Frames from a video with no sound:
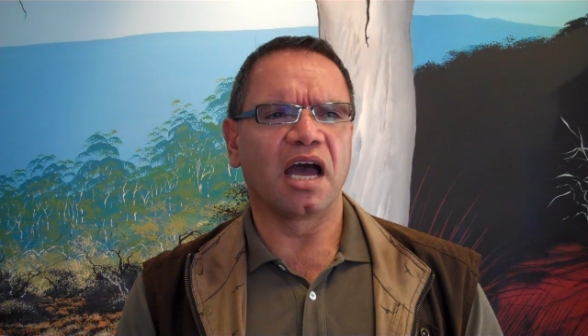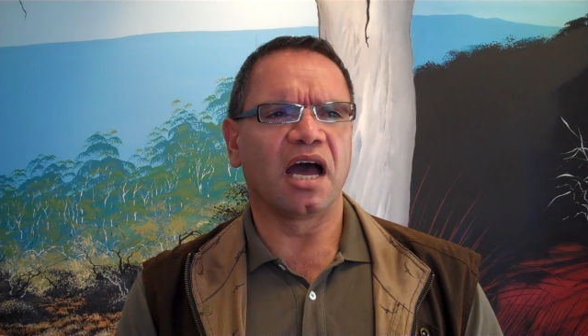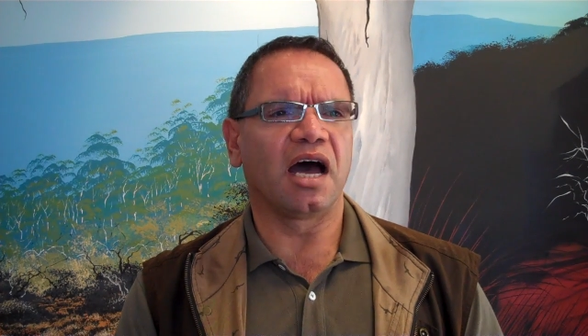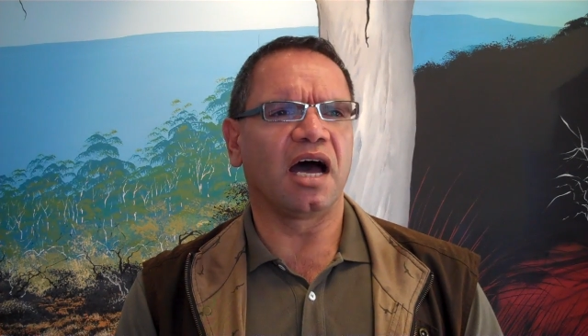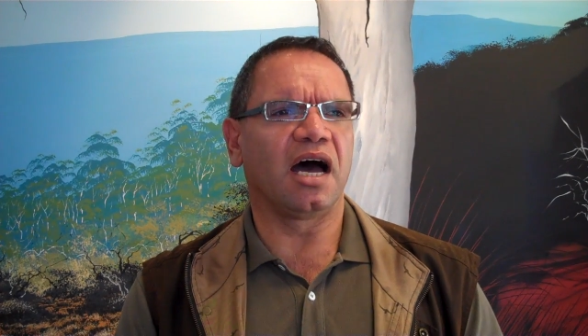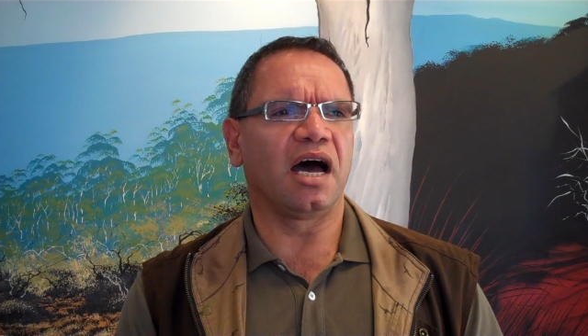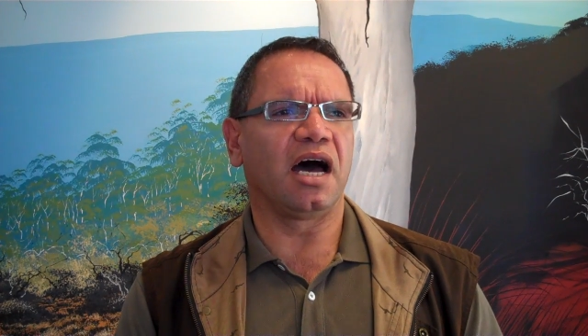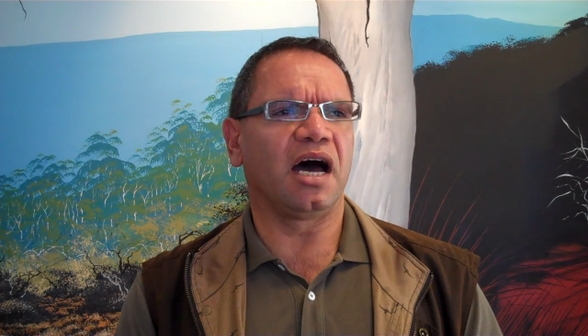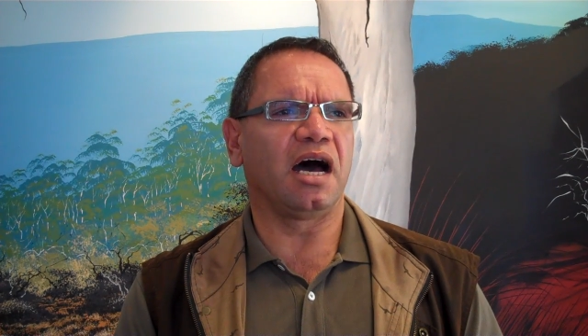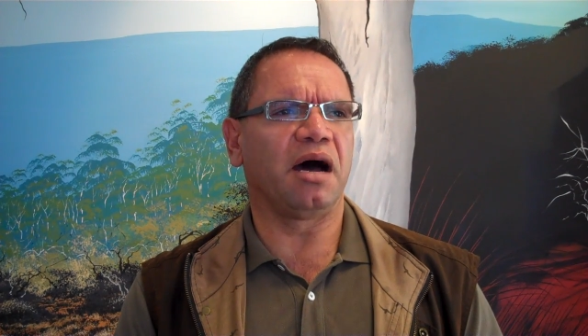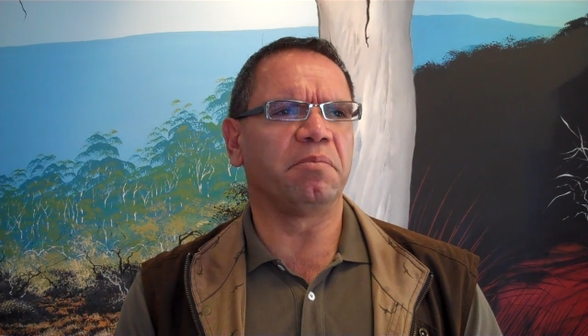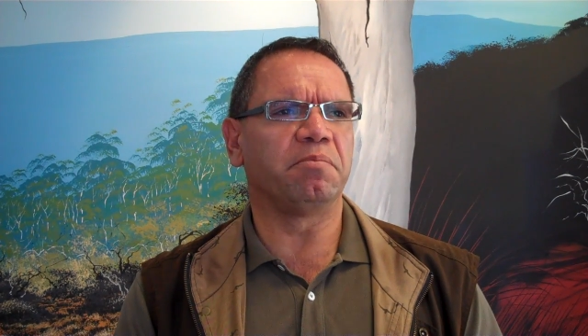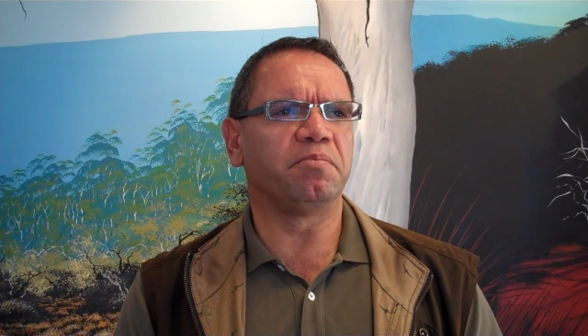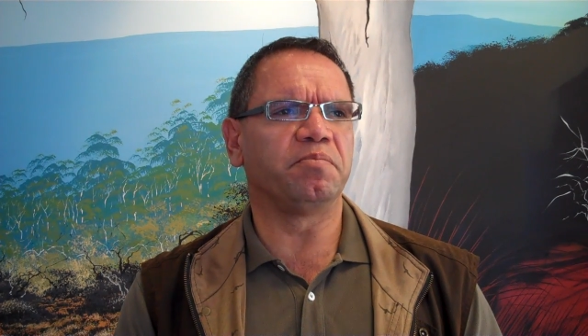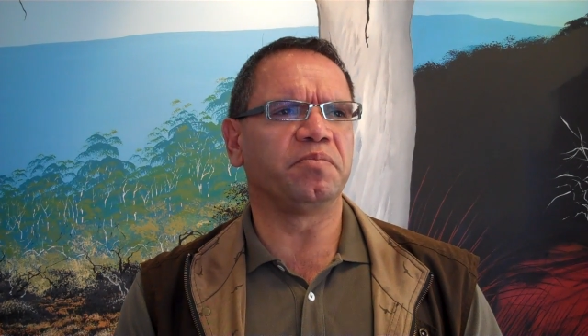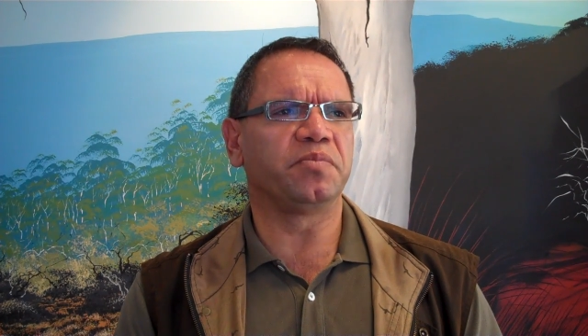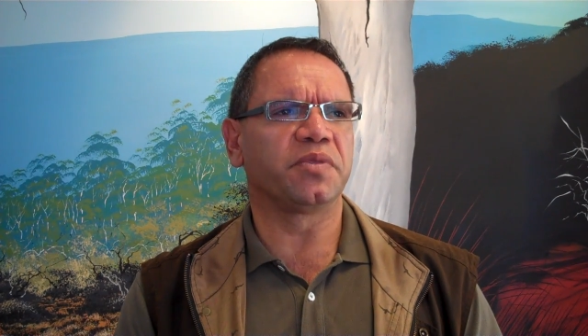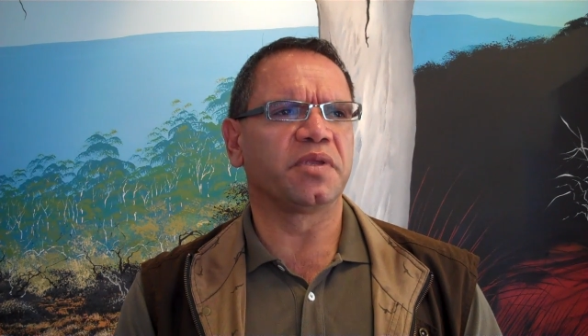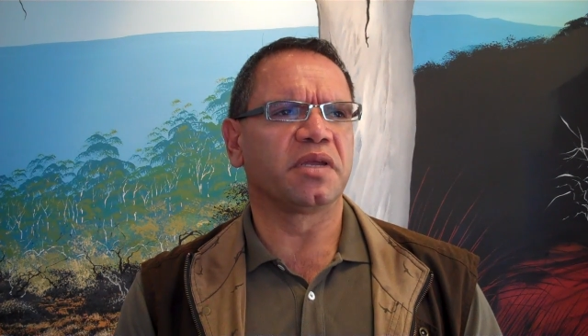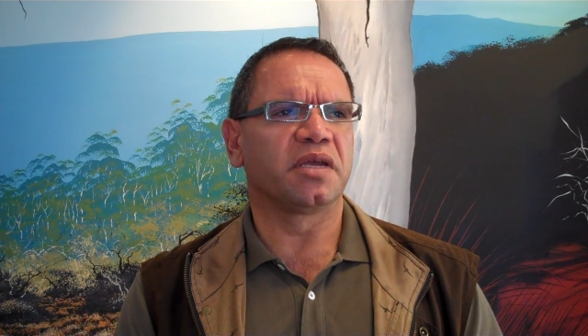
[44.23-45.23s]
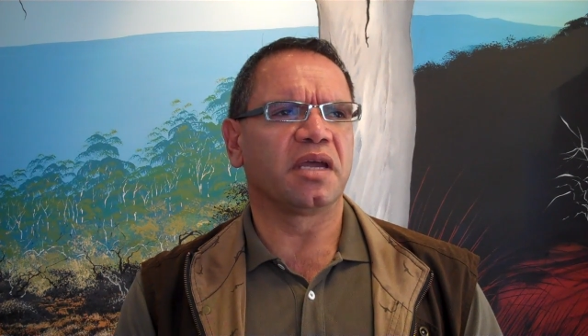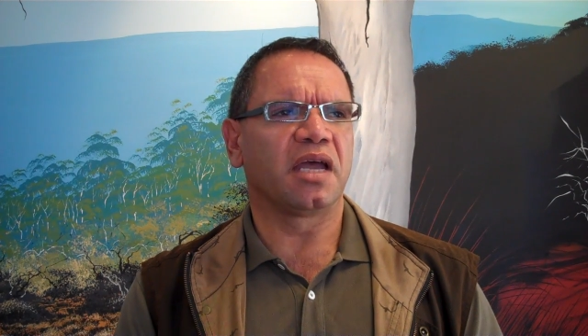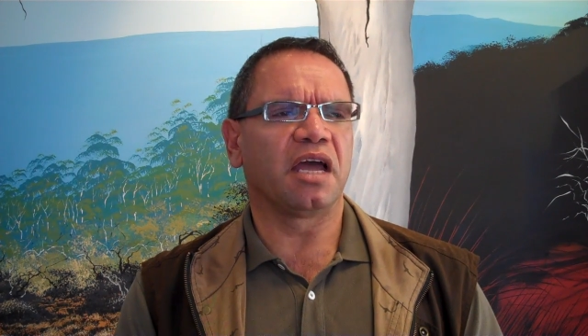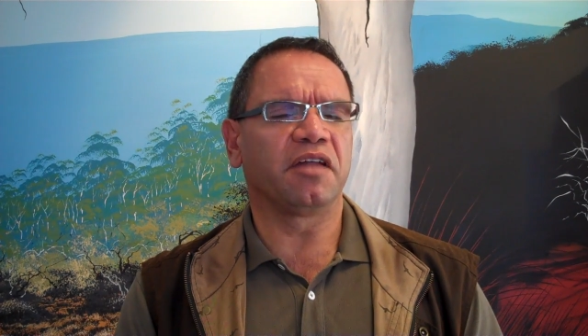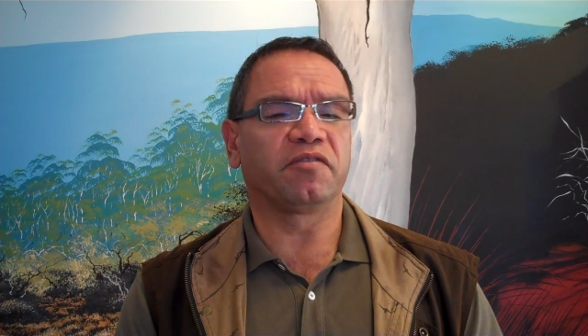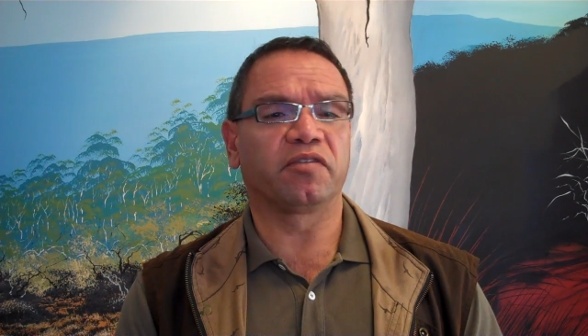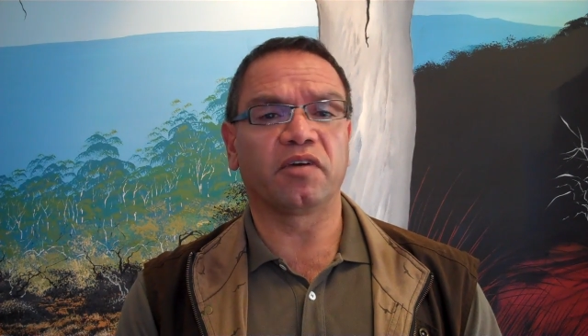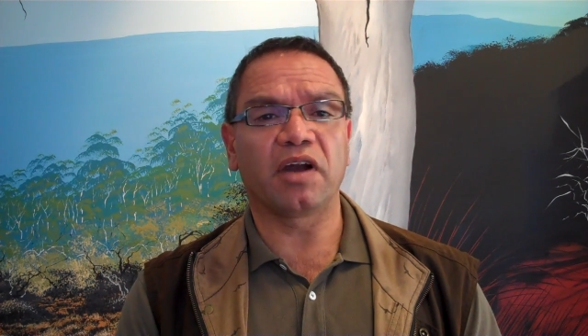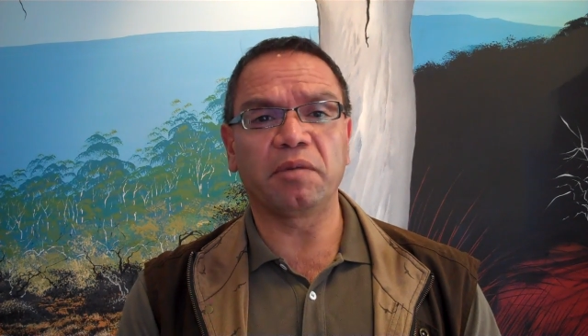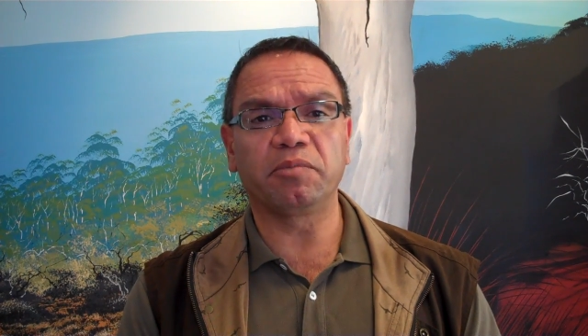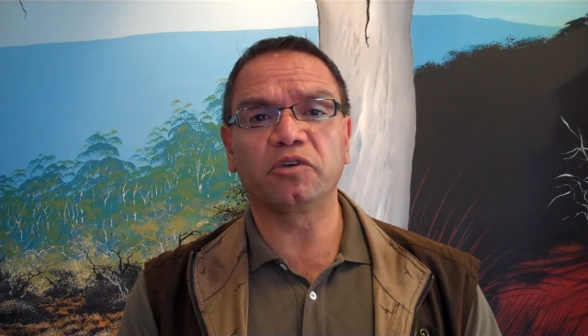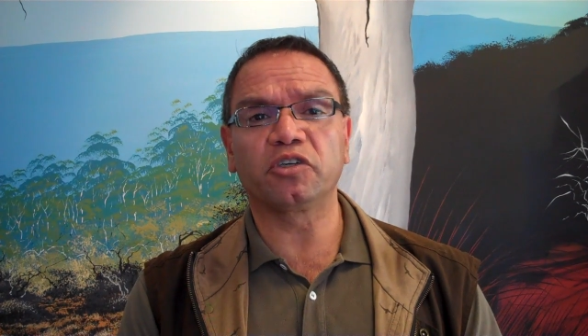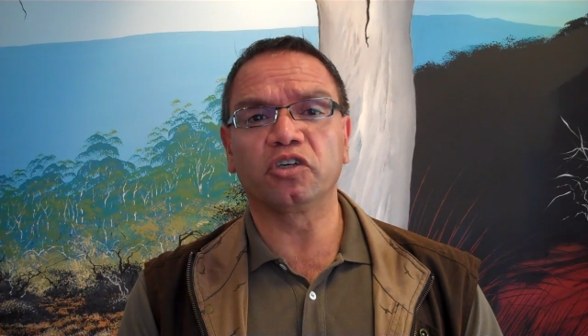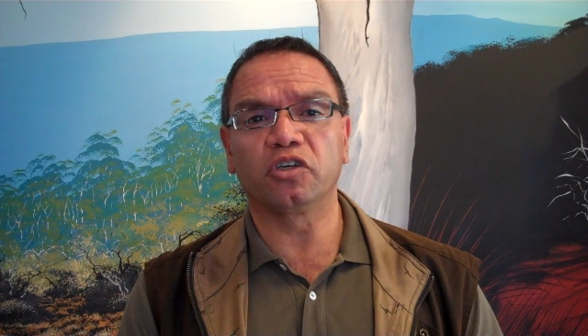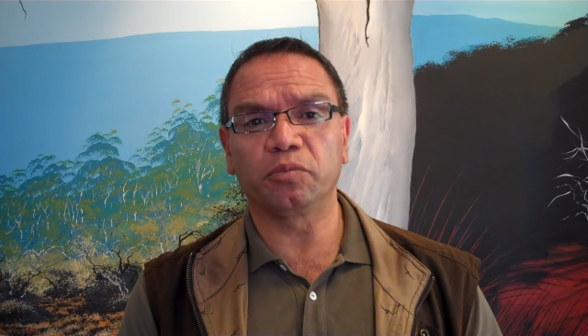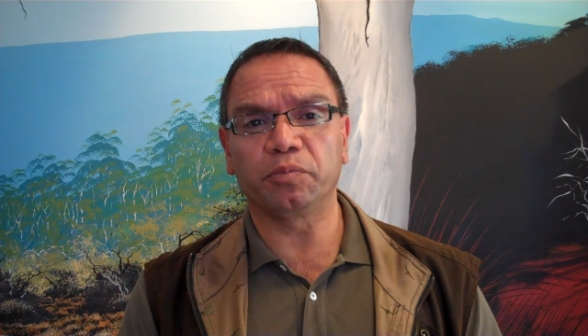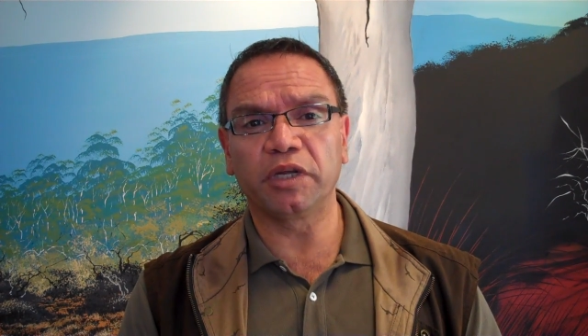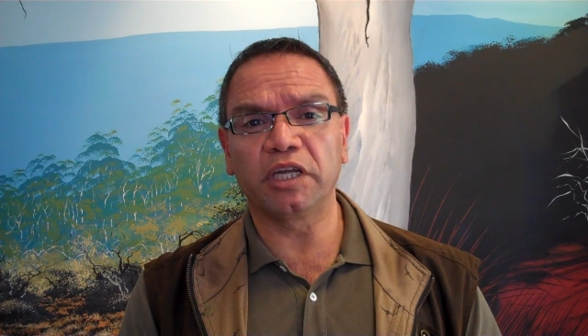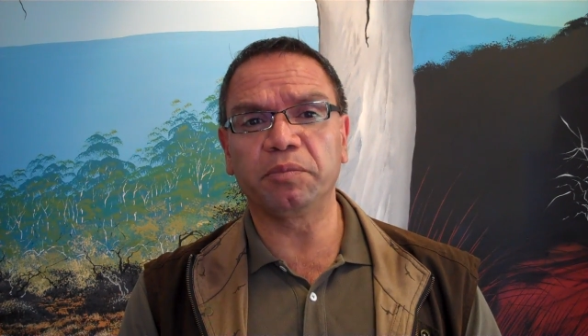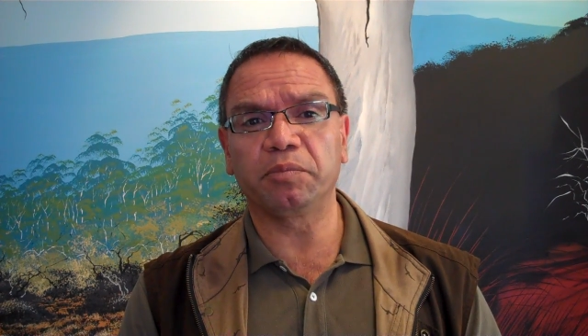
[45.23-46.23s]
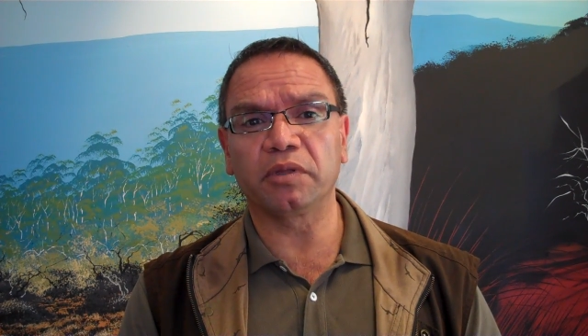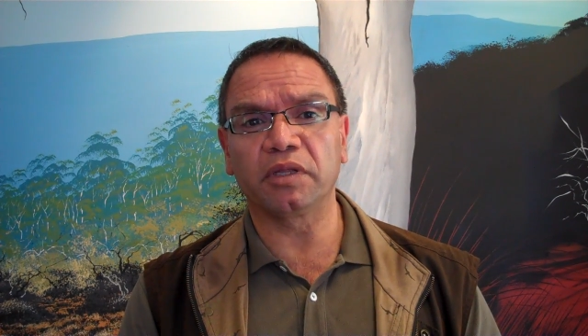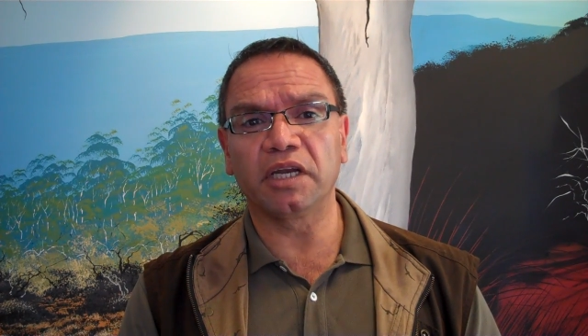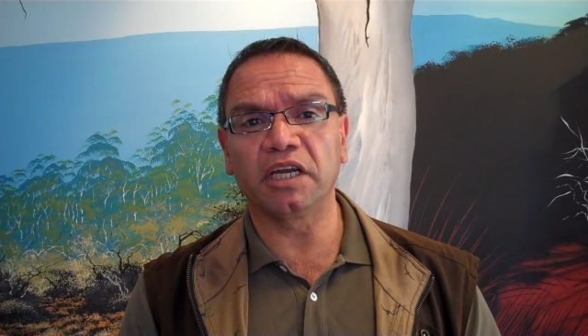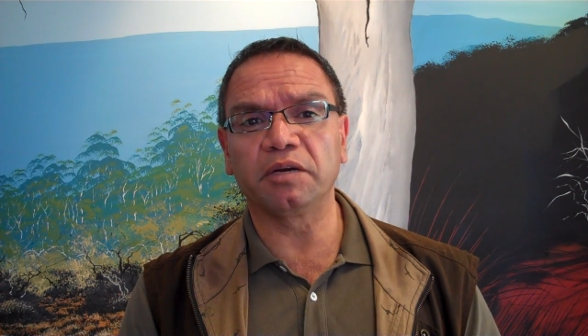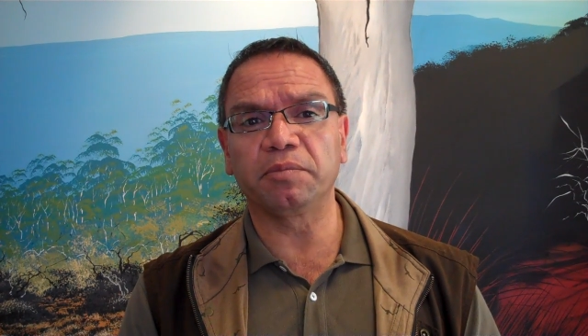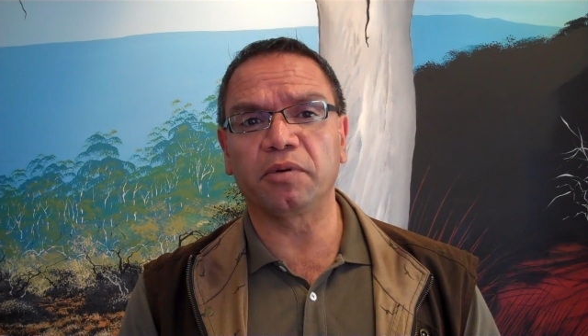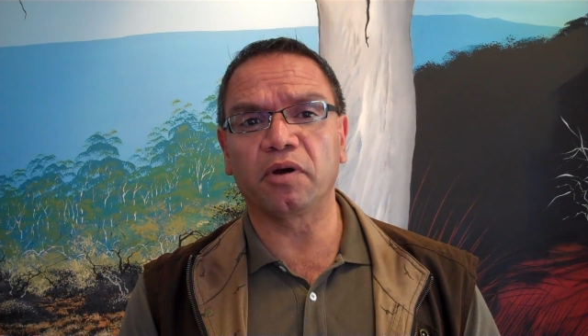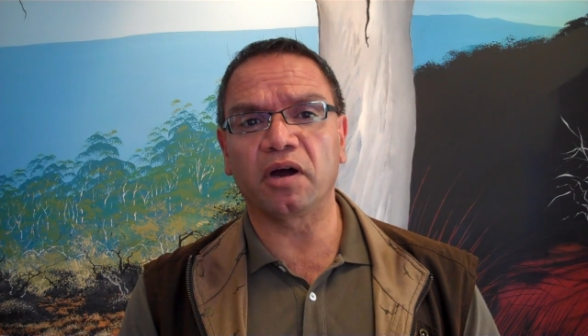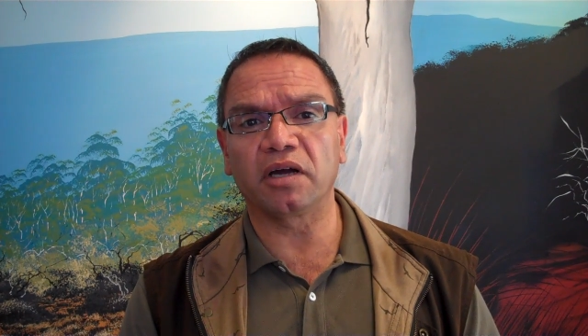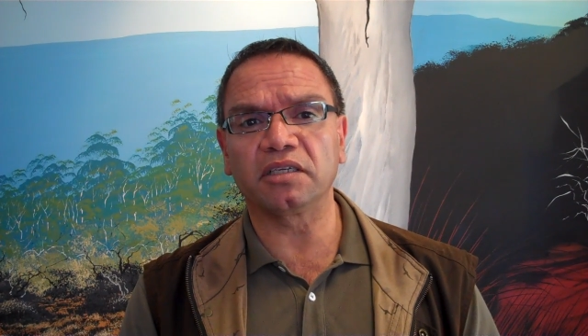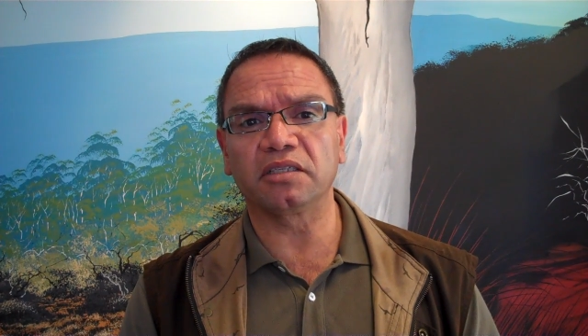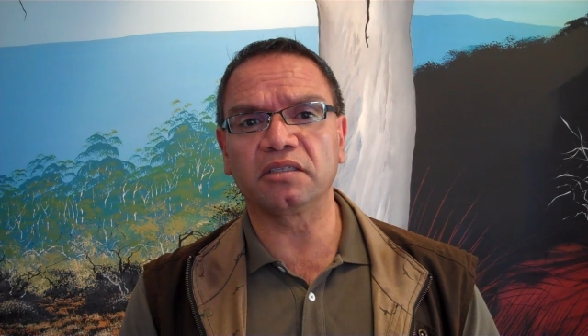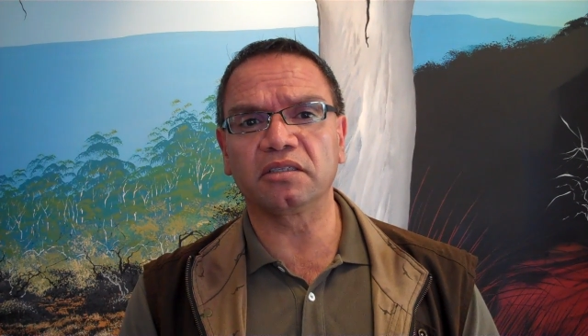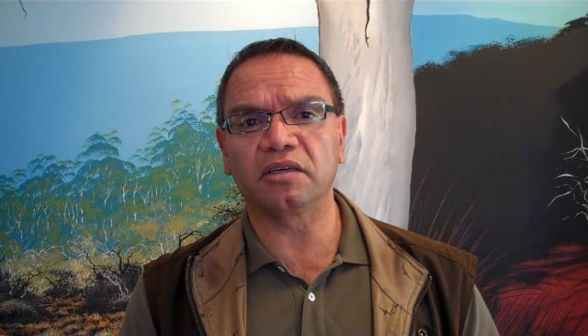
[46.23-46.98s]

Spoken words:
And for Aboriginal people and enterprises,